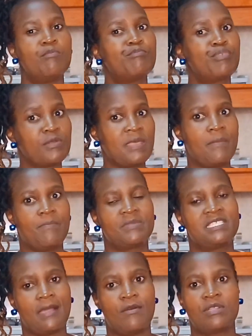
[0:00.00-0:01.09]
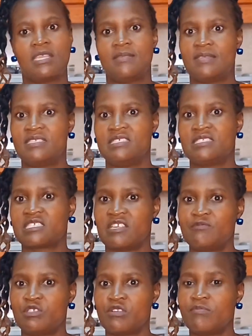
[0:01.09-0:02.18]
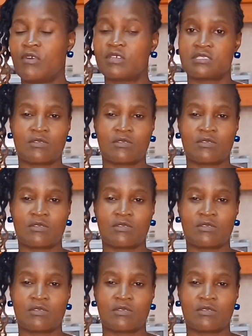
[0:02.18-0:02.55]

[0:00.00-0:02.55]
put them down in the description box.